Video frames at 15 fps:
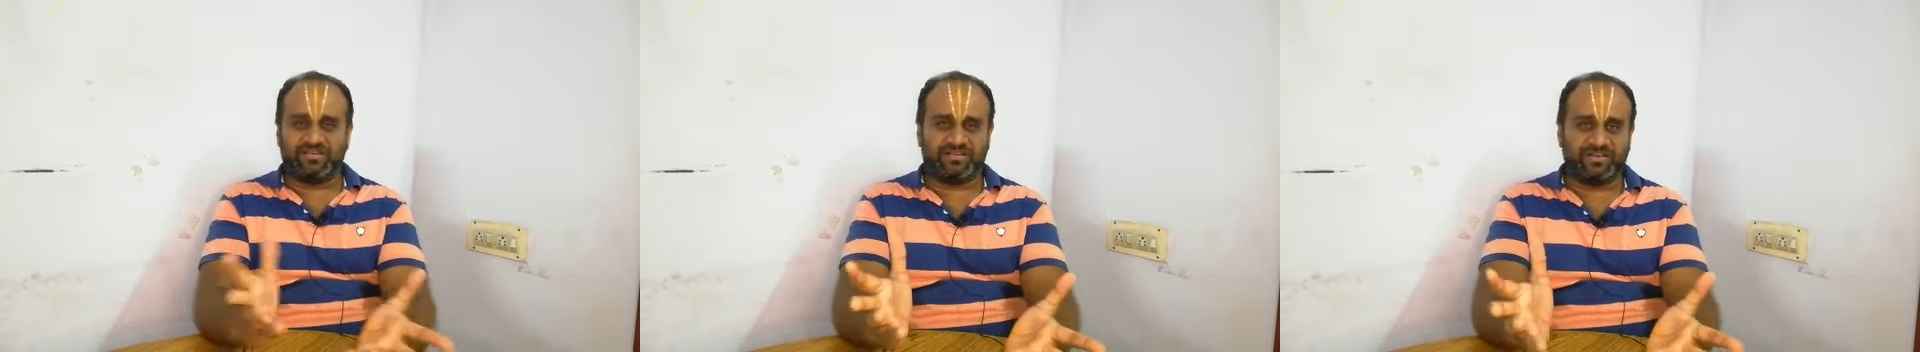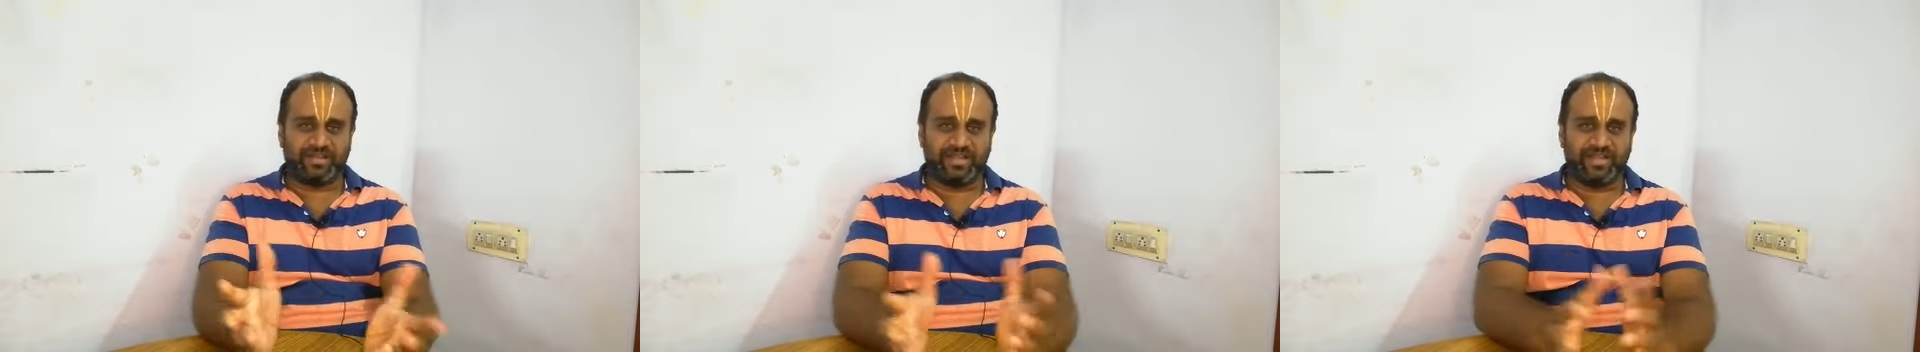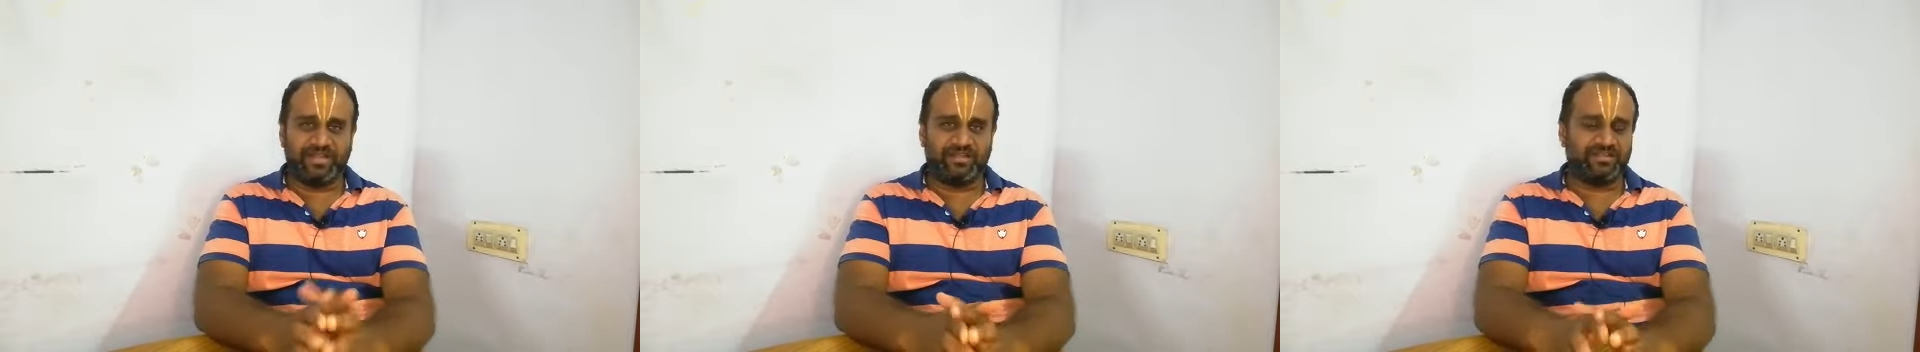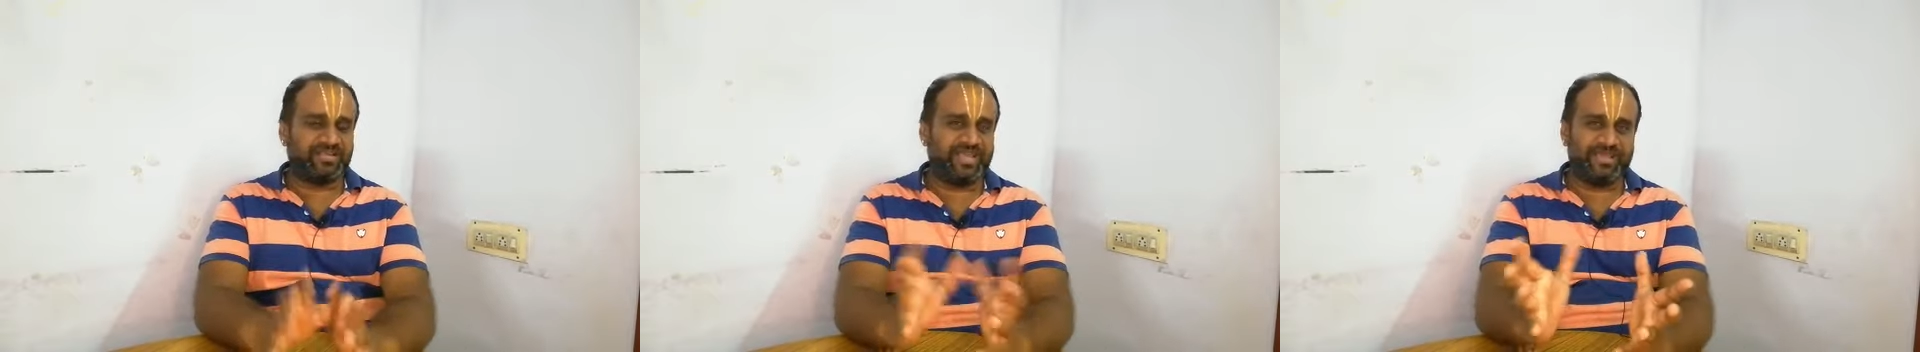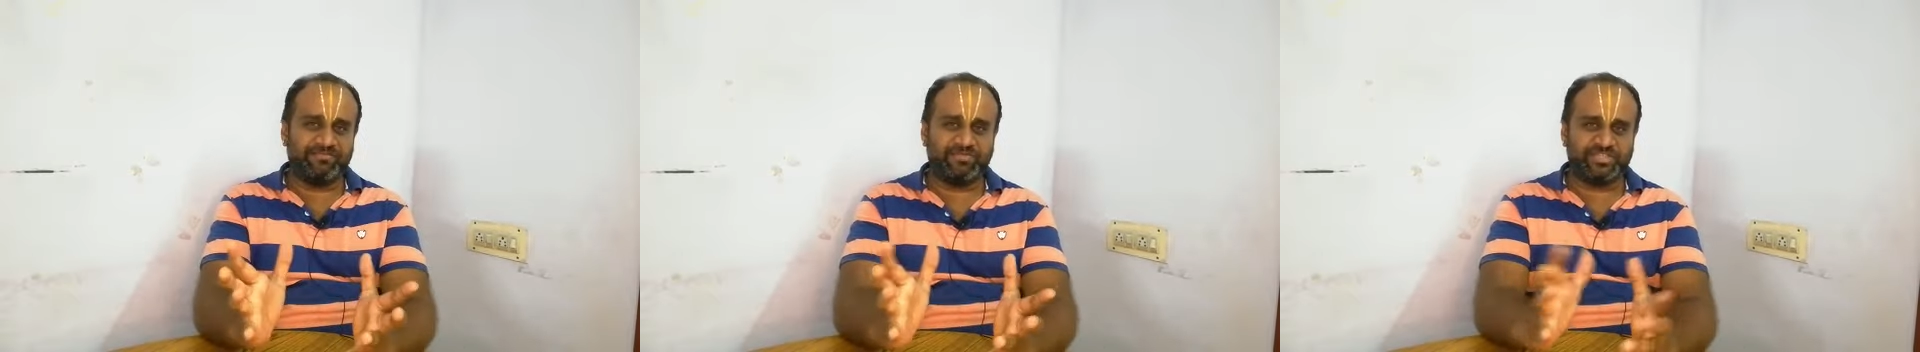great,
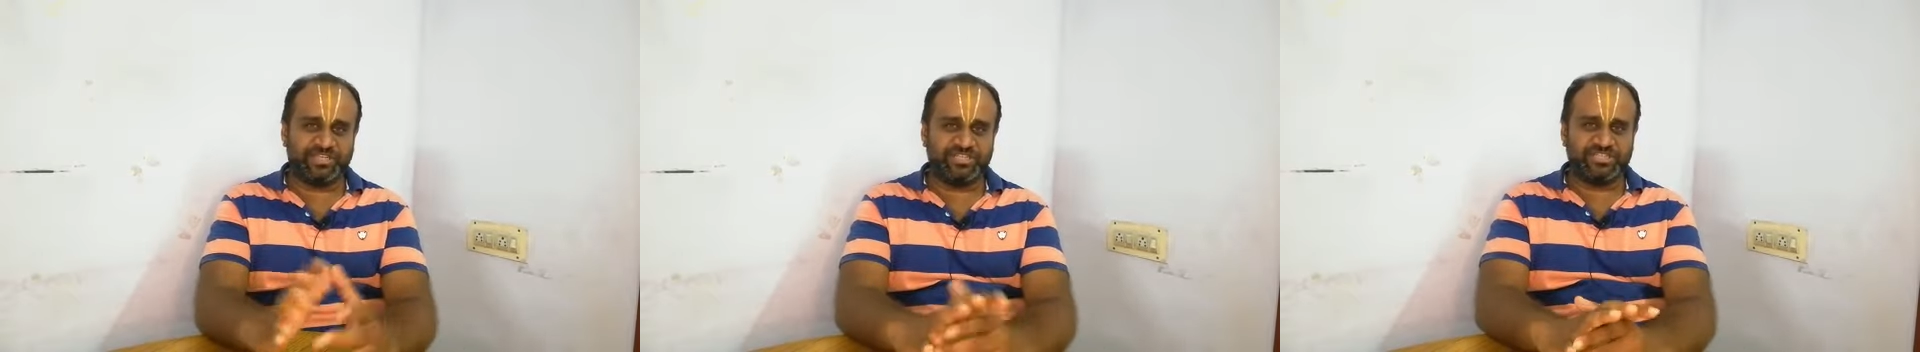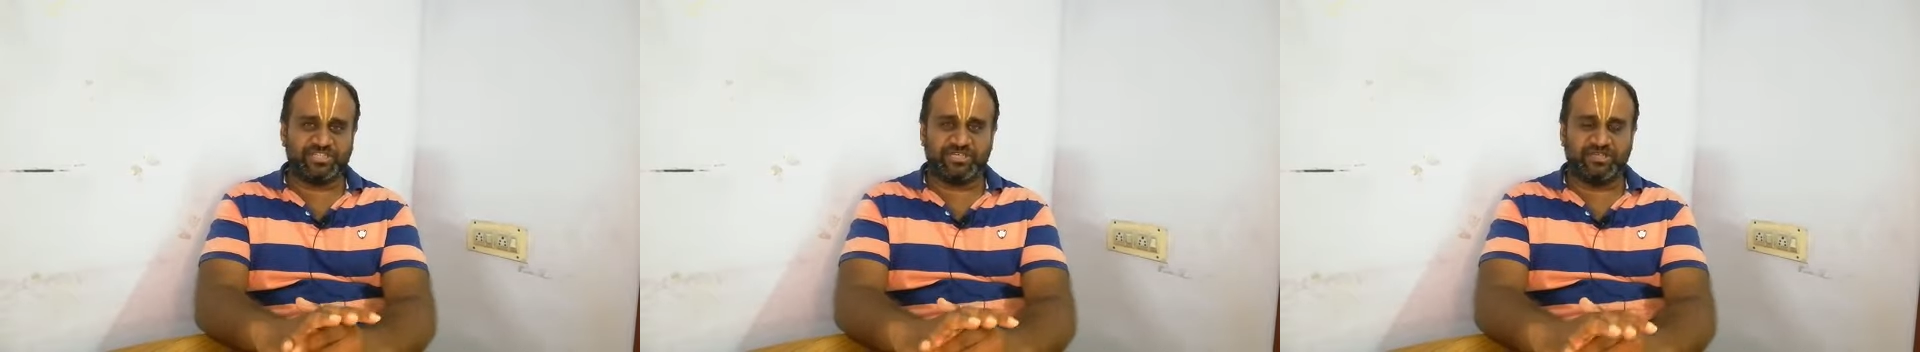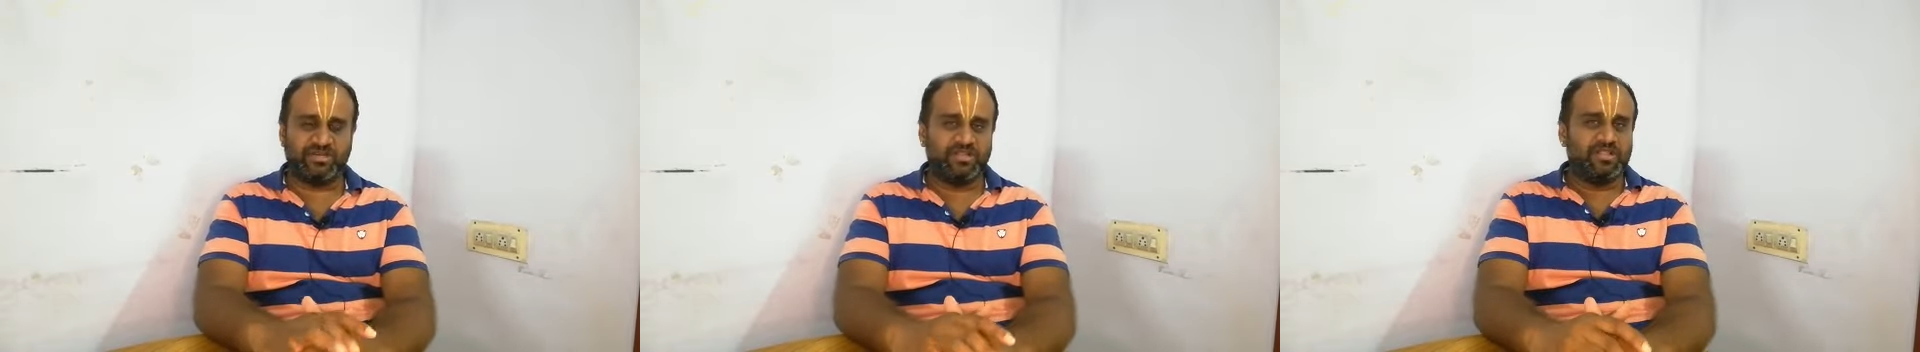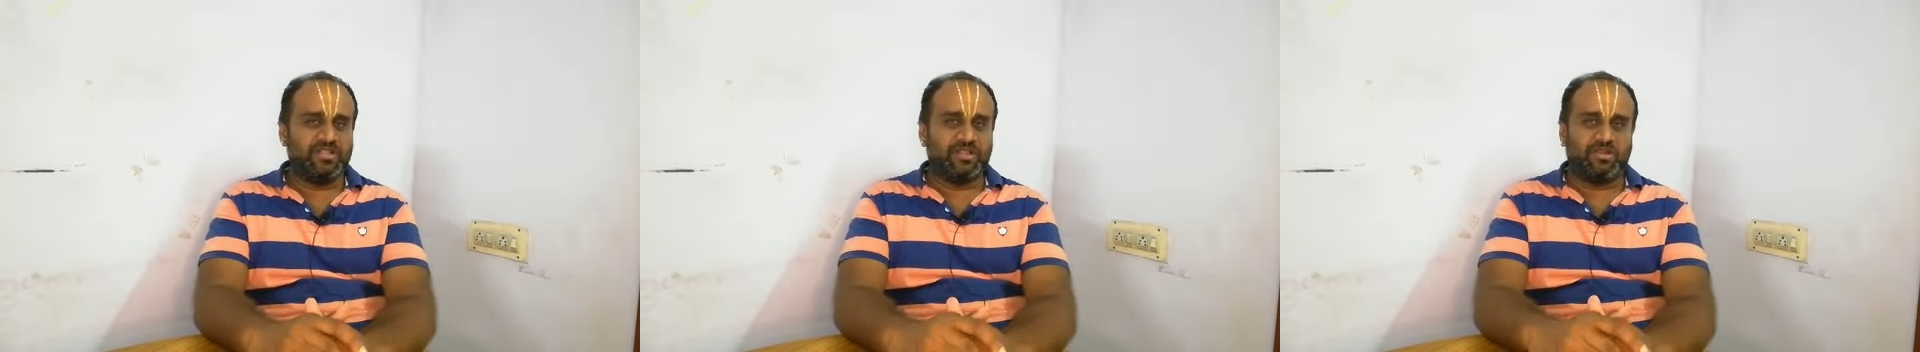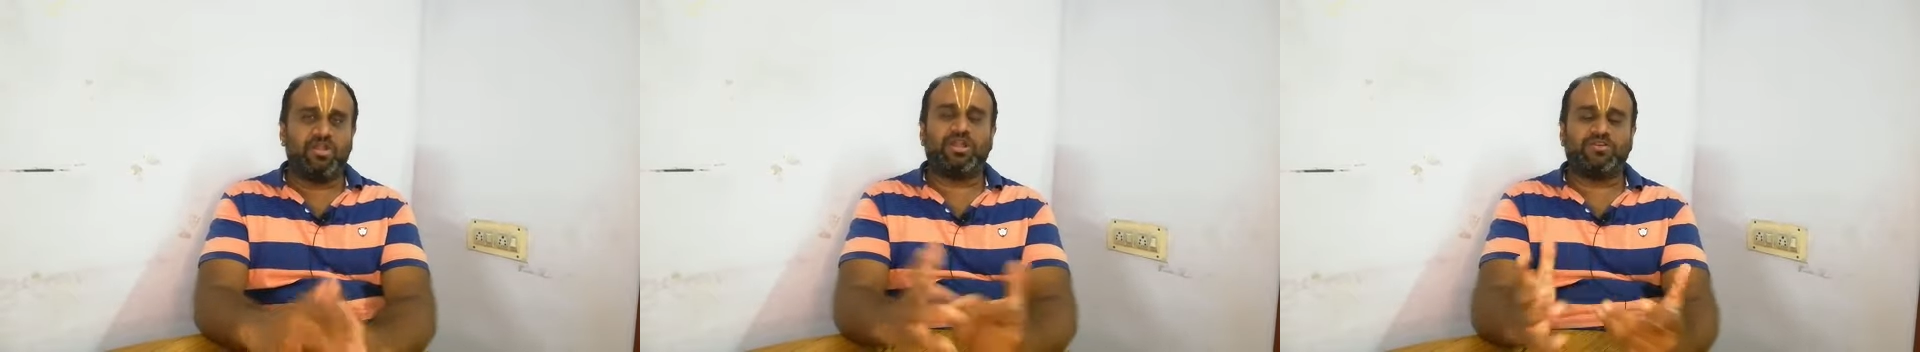game changer,
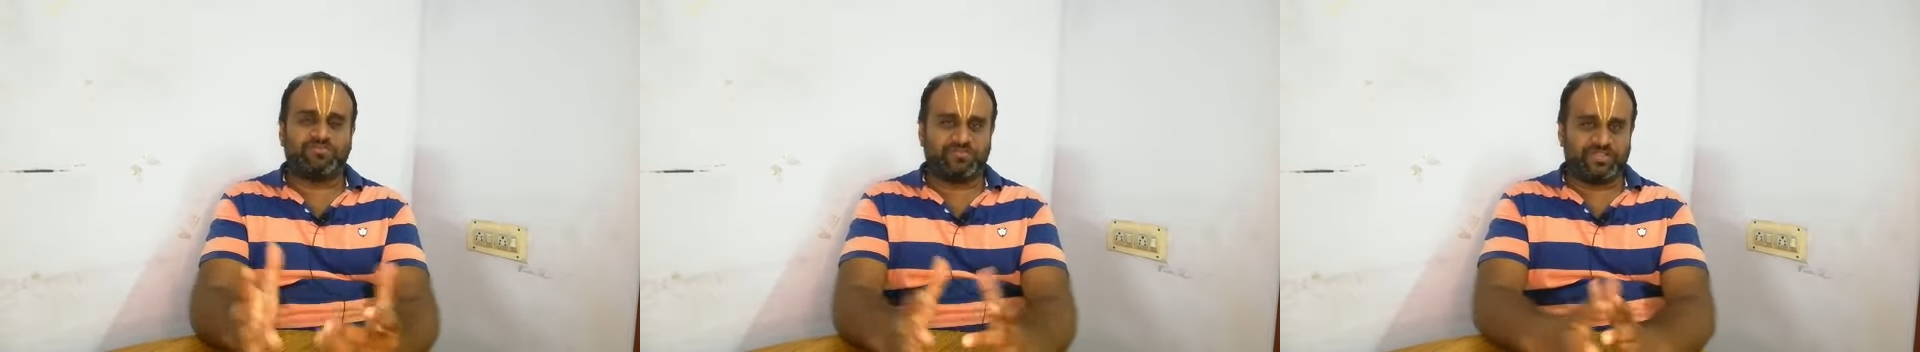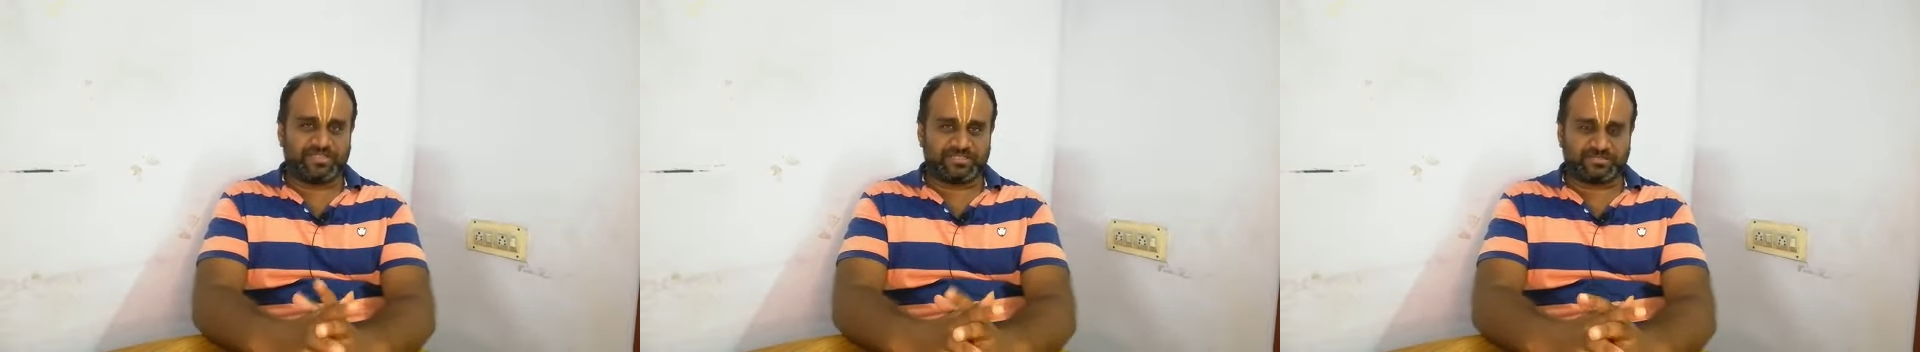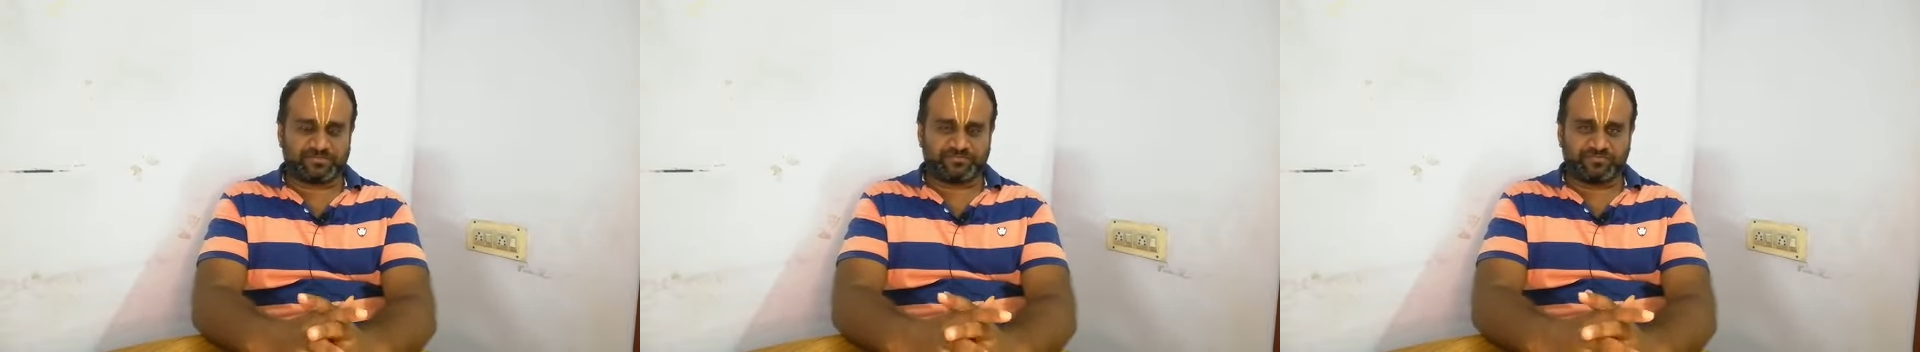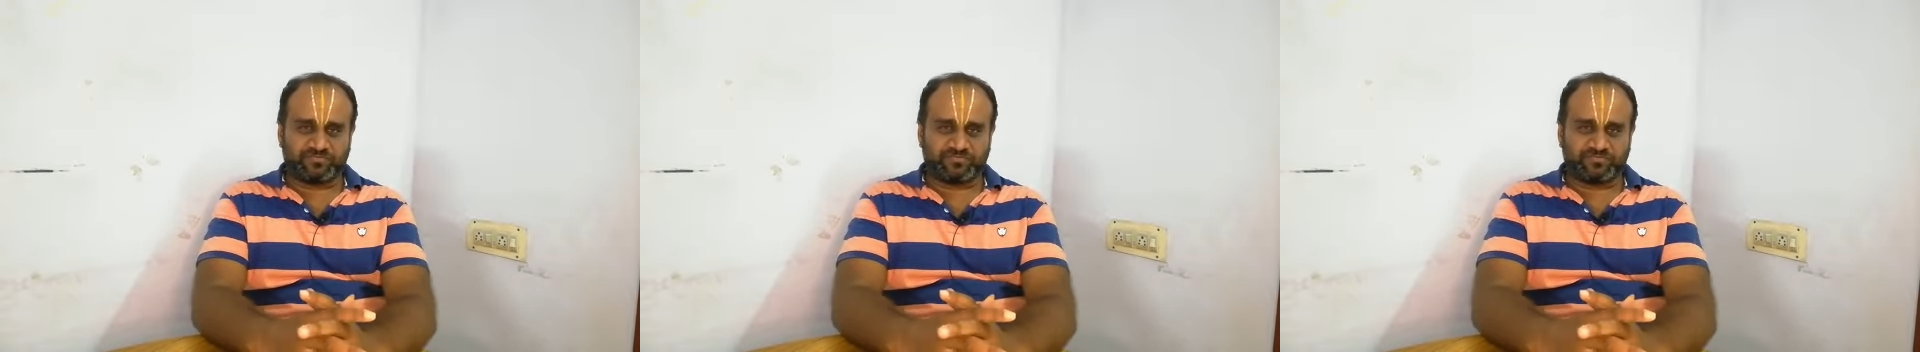lot of things.